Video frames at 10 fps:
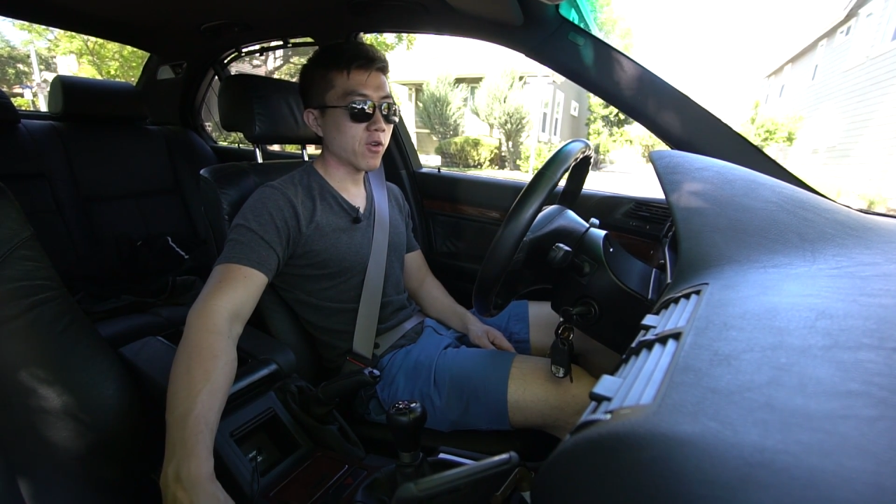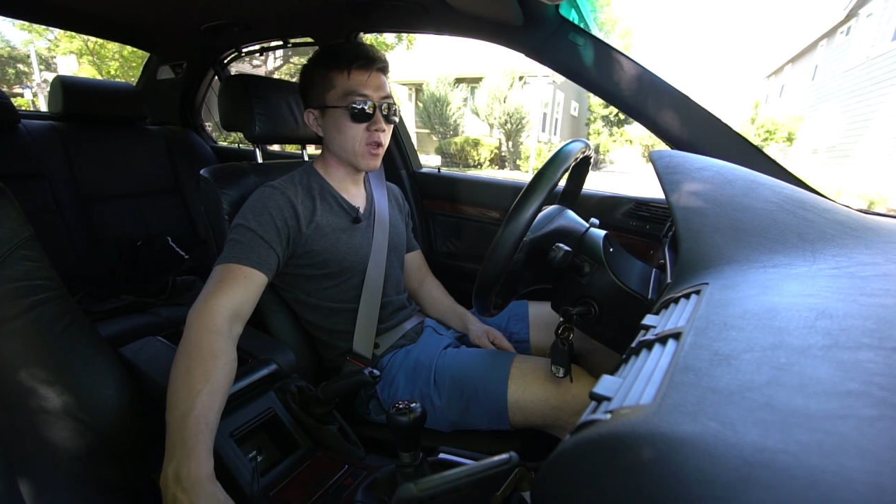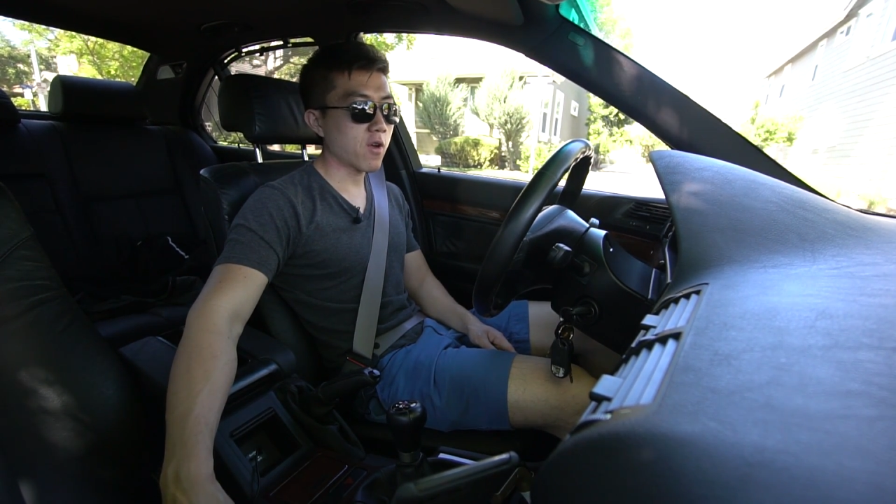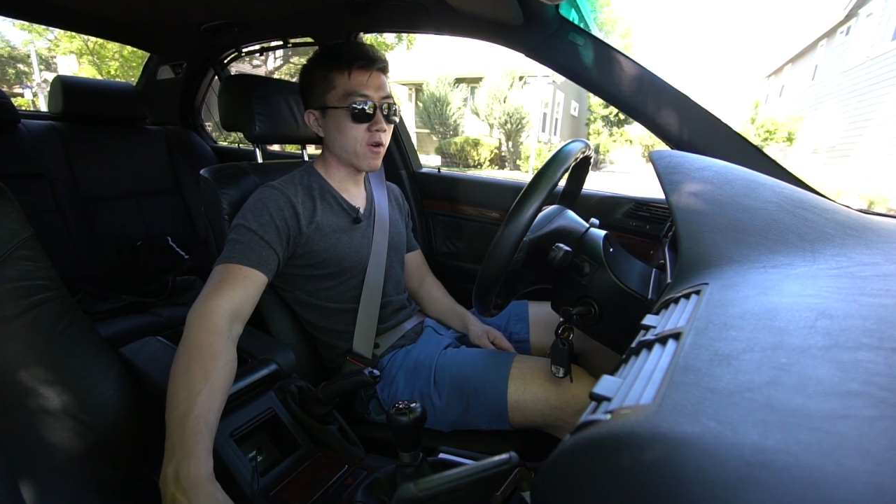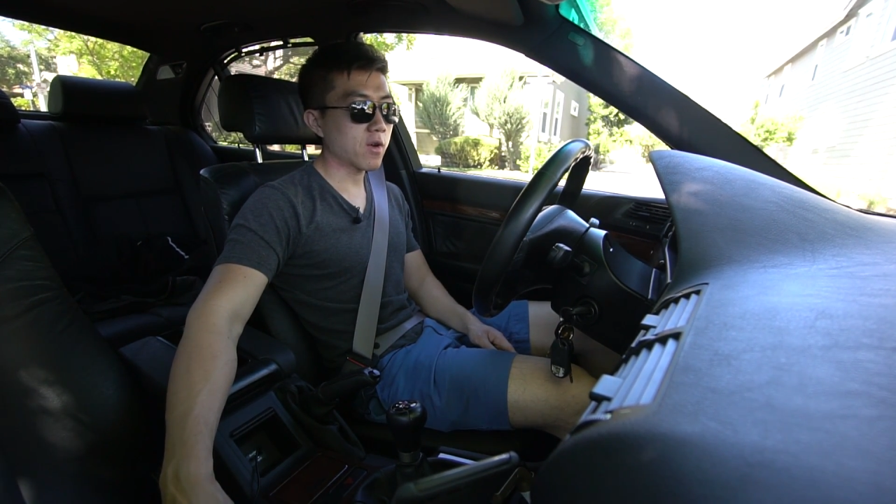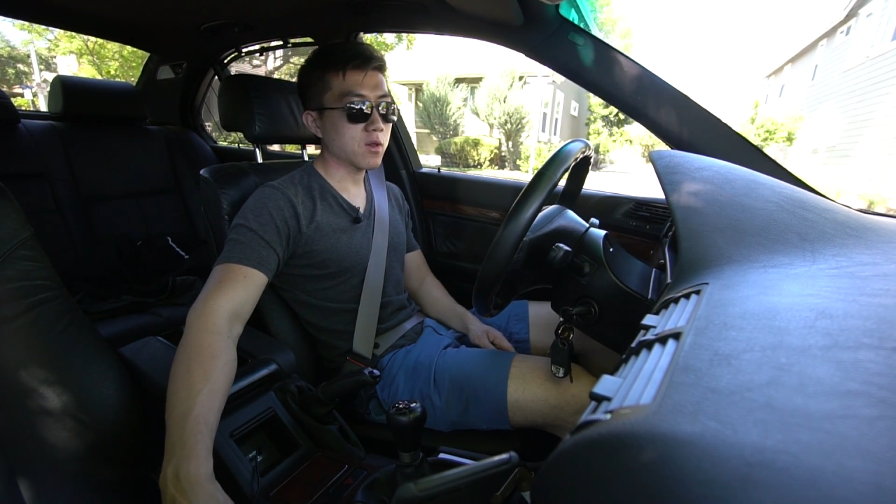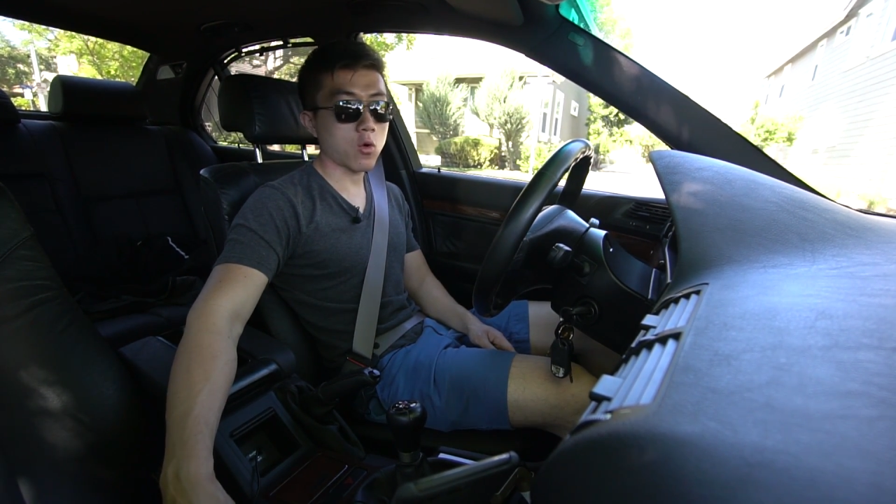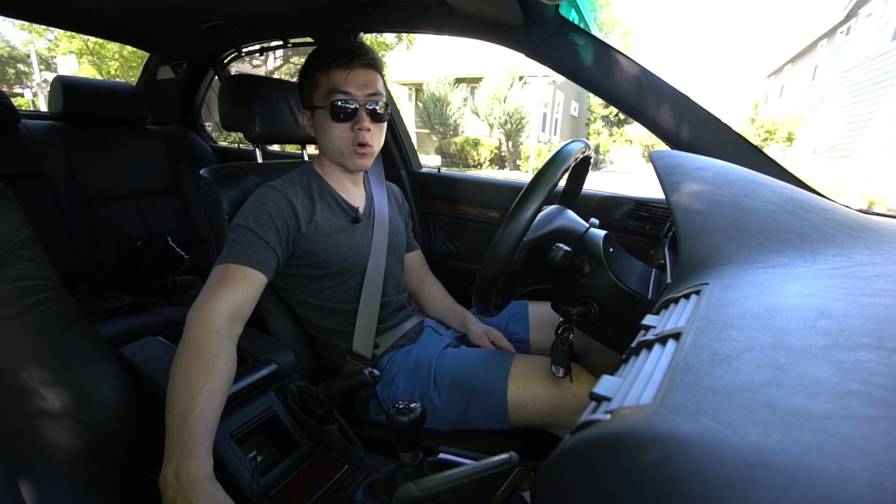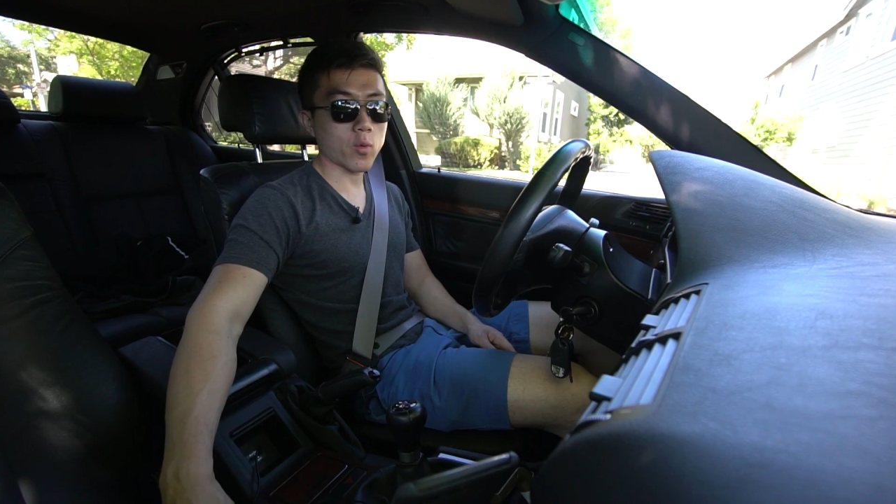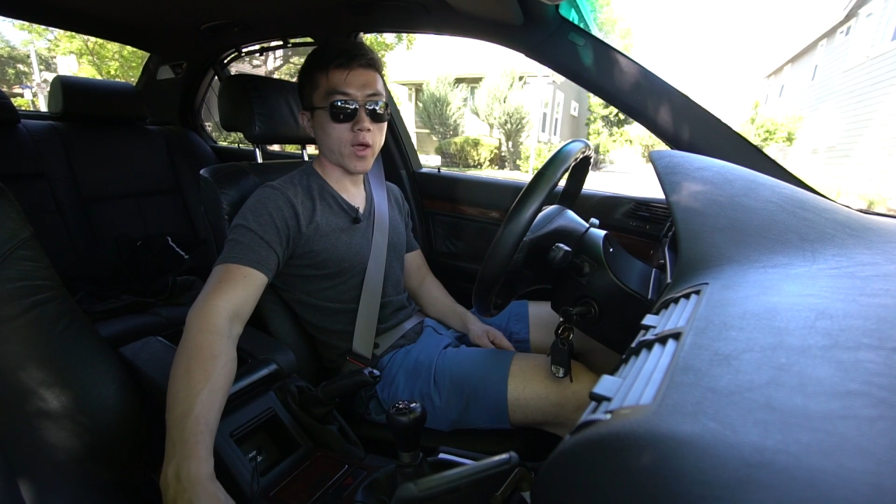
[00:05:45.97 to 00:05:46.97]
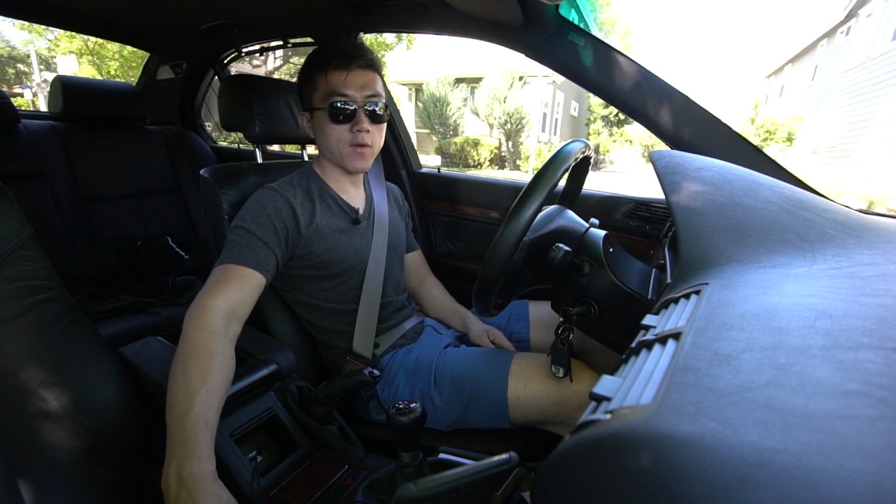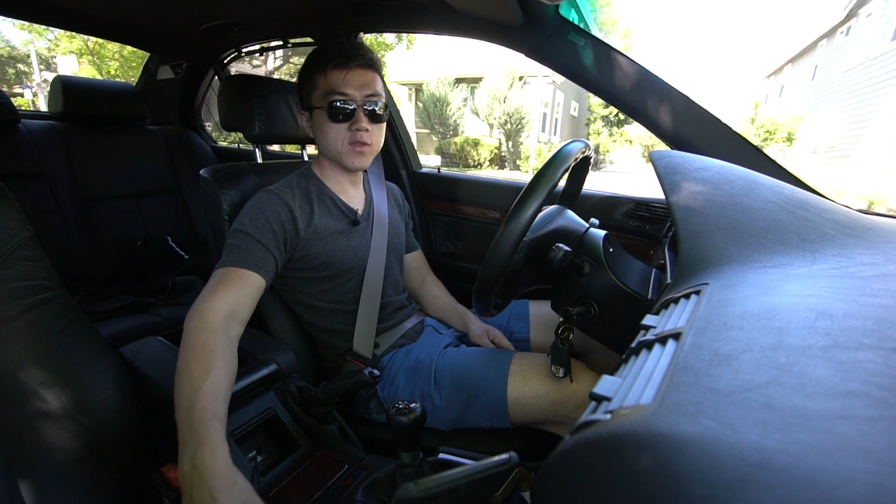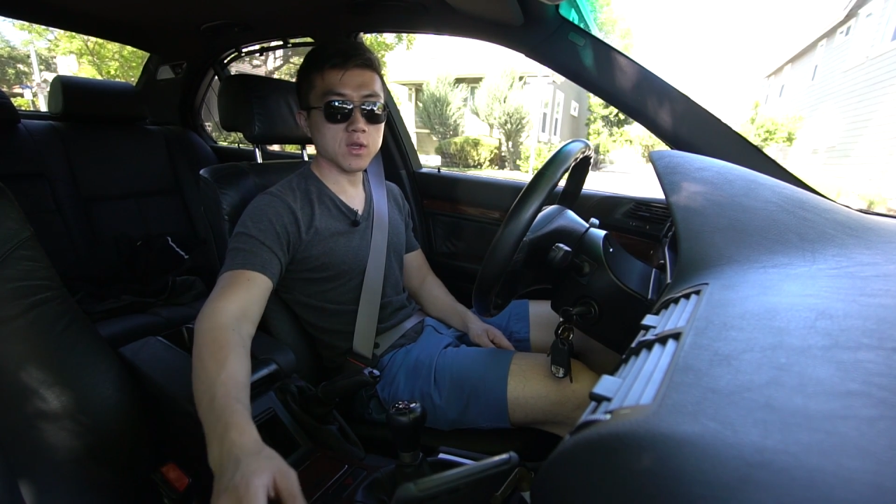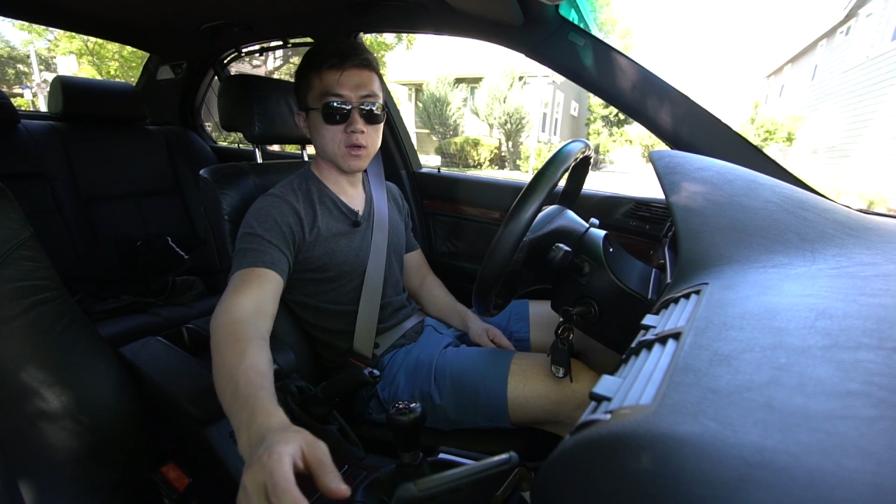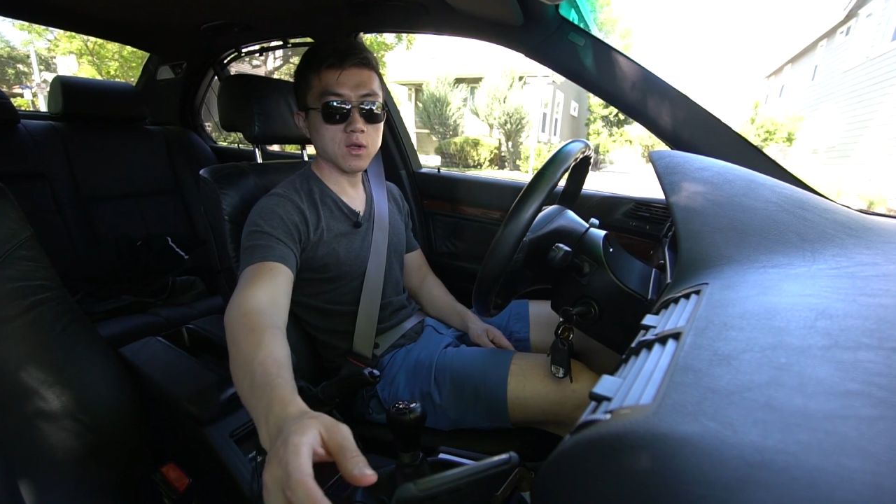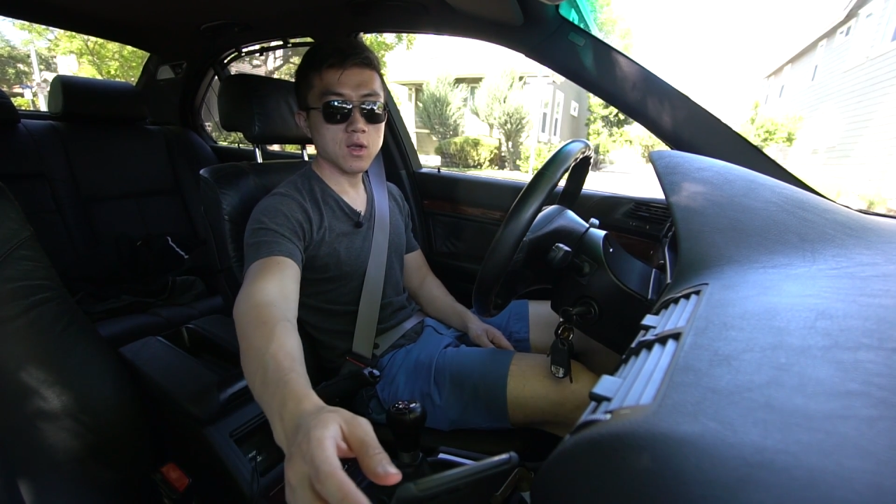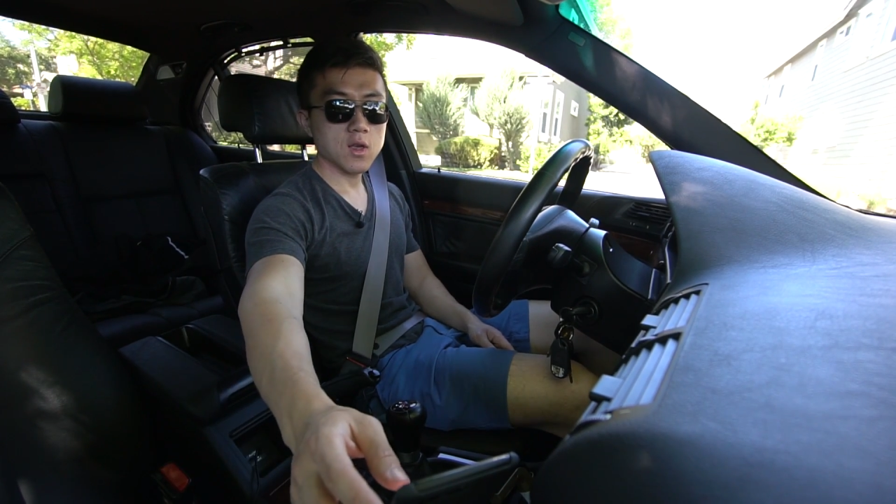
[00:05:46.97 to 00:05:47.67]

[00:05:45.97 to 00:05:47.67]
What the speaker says: gear and lower revs and